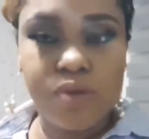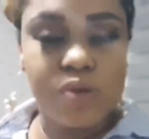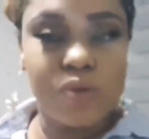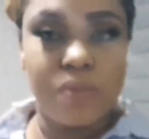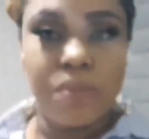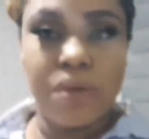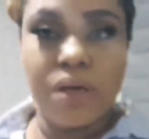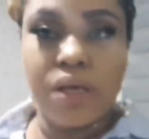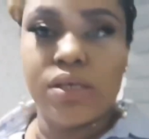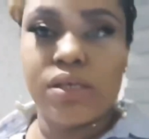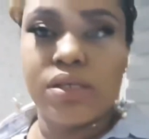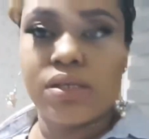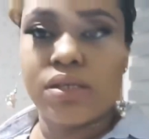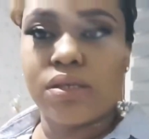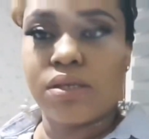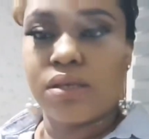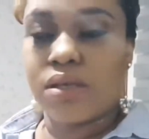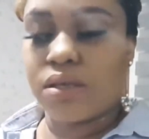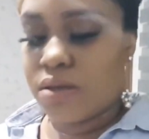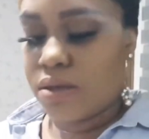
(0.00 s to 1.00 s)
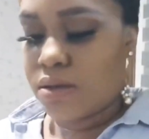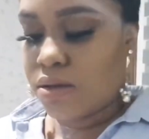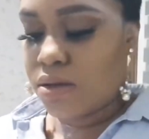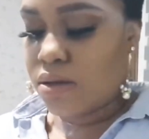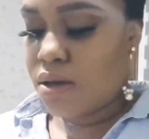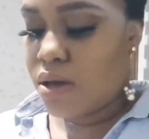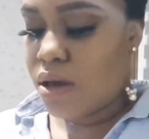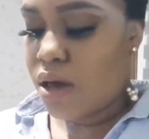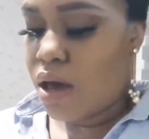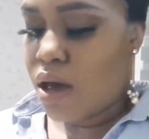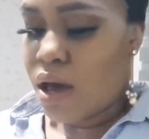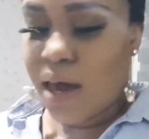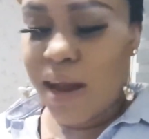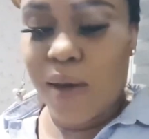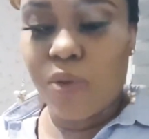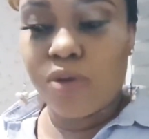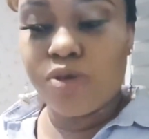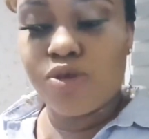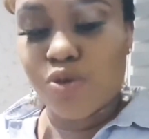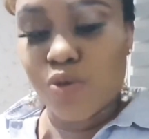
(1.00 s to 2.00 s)
to mix. And I
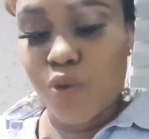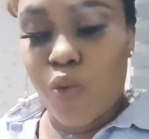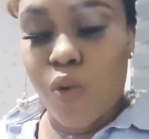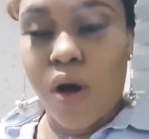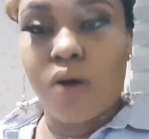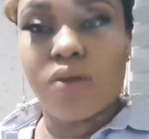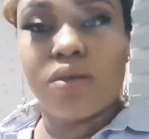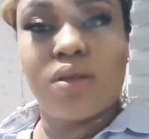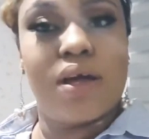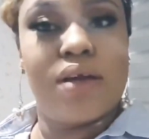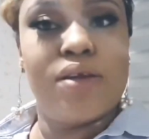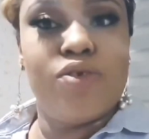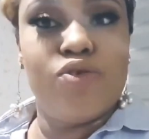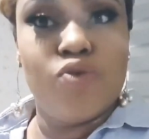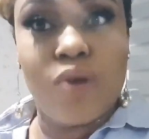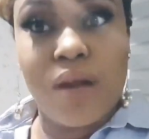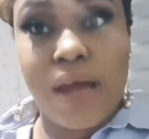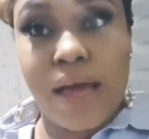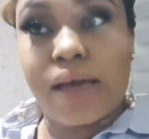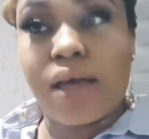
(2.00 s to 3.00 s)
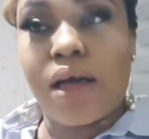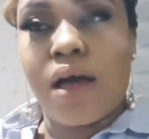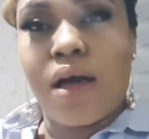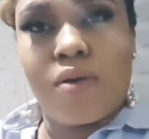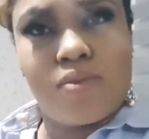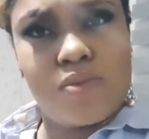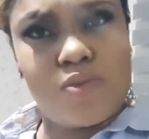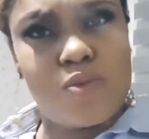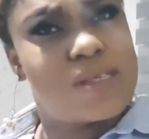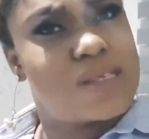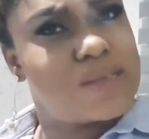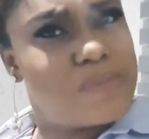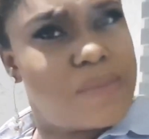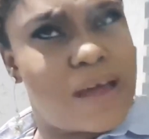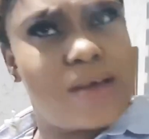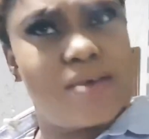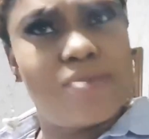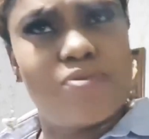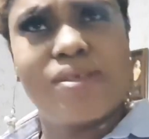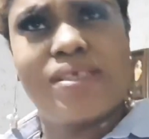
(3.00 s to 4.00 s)
want to go out and you like, ah, what
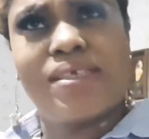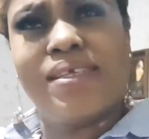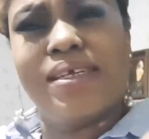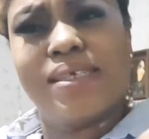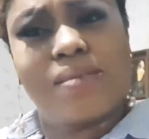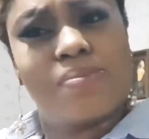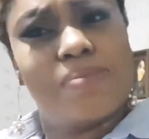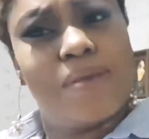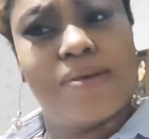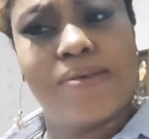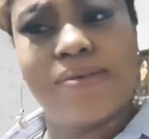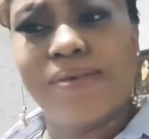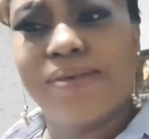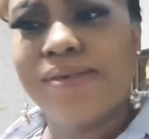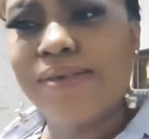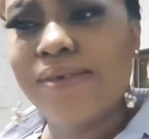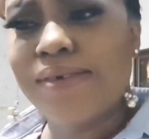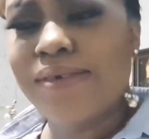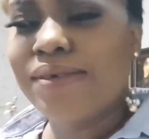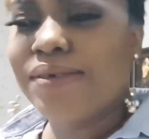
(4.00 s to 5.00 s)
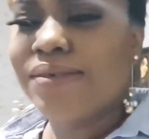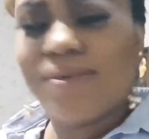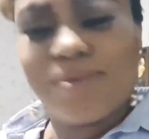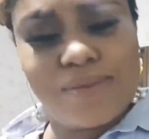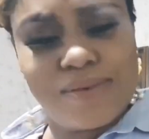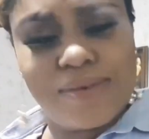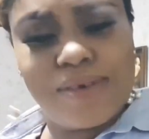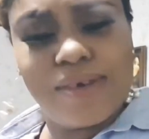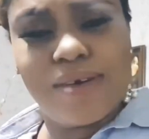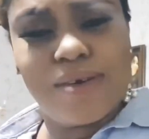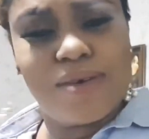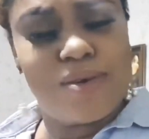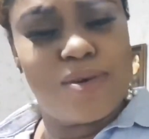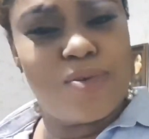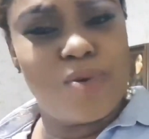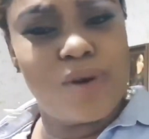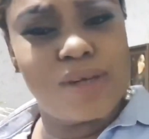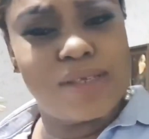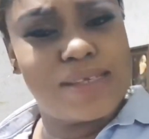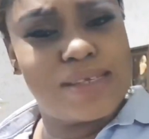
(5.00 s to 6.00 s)
smell? What's the smell? Or
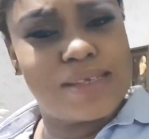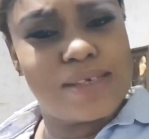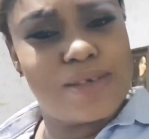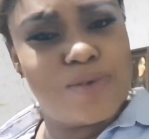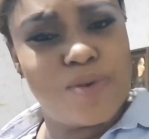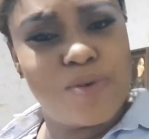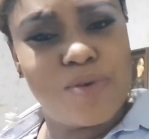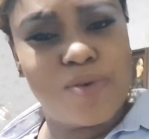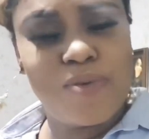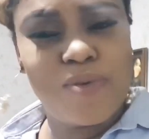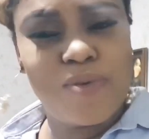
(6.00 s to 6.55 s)
what smell?